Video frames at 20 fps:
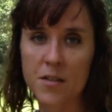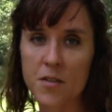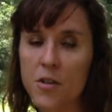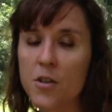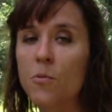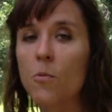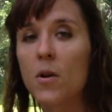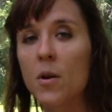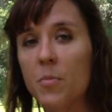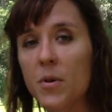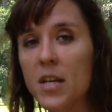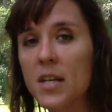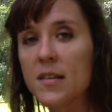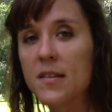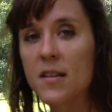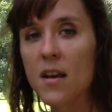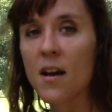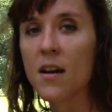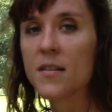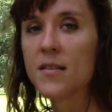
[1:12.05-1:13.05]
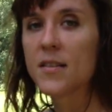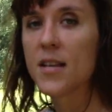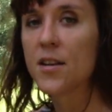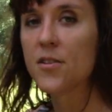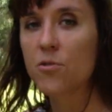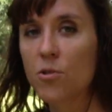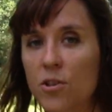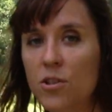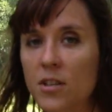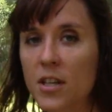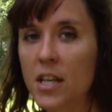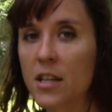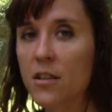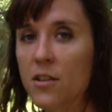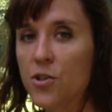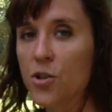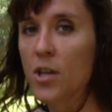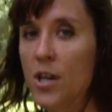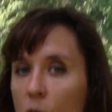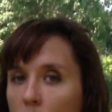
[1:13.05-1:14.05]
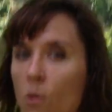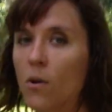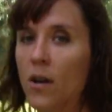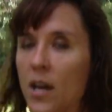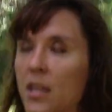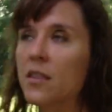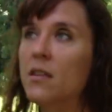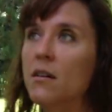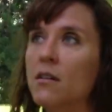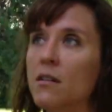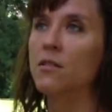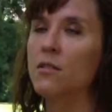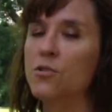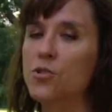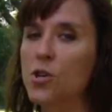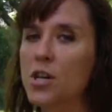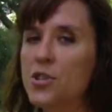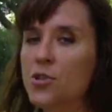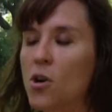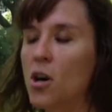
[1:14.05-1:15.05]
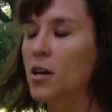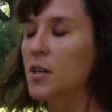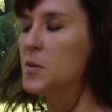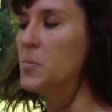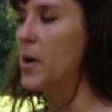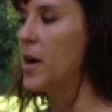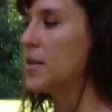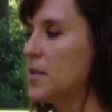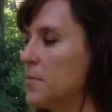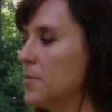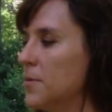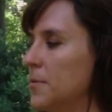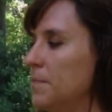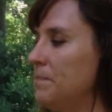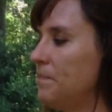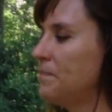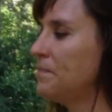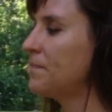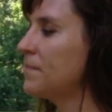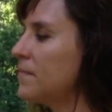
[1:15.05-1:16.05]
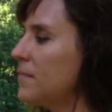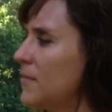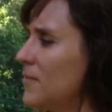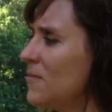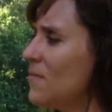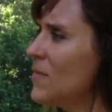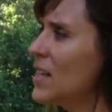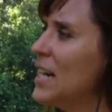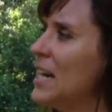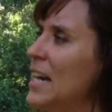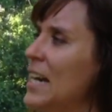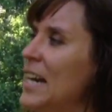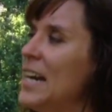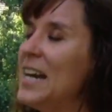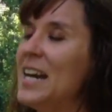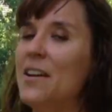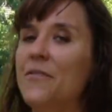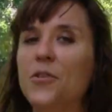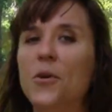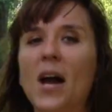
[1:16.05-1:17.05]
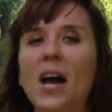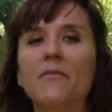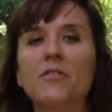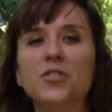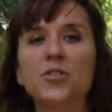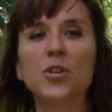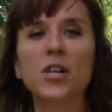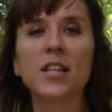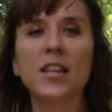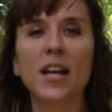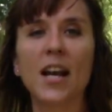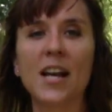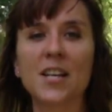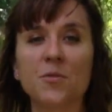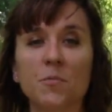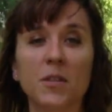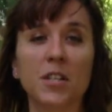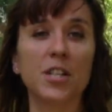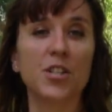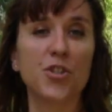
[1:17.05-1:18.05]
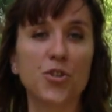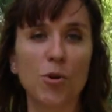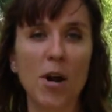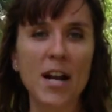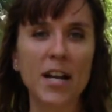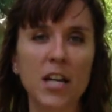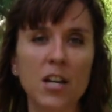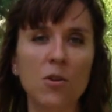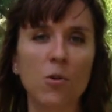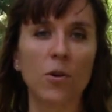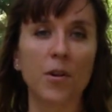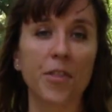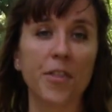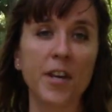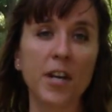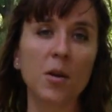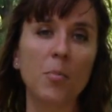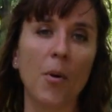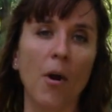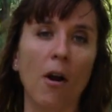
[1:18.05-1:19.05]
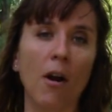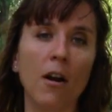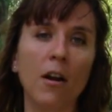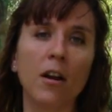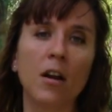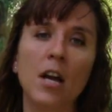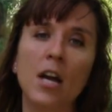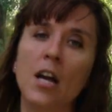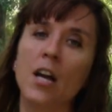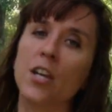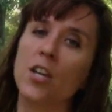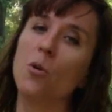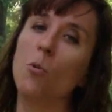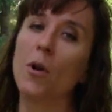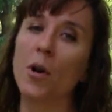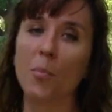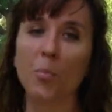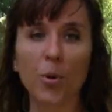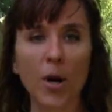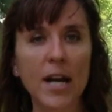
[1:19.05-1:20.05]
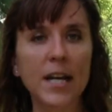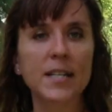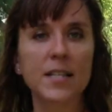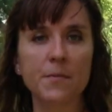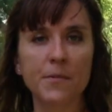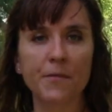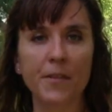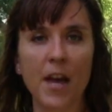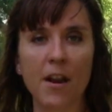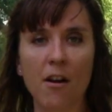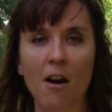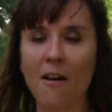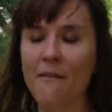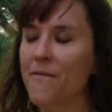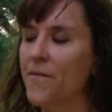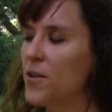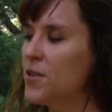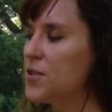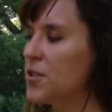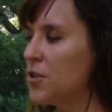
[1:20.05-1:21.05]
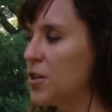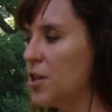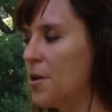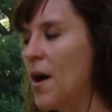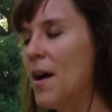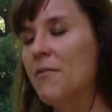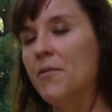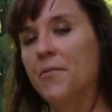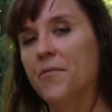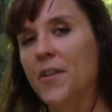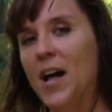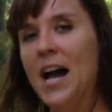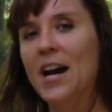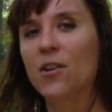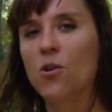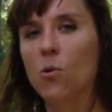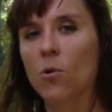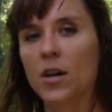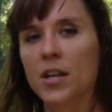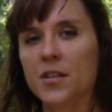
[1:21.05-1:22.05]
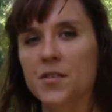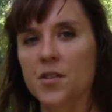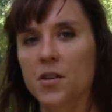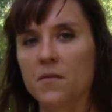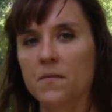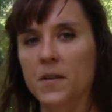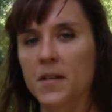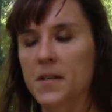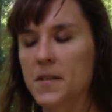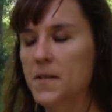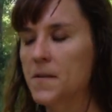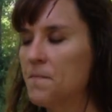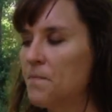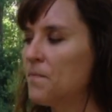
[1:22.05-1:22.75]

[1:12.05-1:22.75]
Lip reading: So you want to be as central in the tree trunk as possible. If you have a tree that has really shreddy or thick bark, you'll want to break some of that off first so that you have a flat coring surface.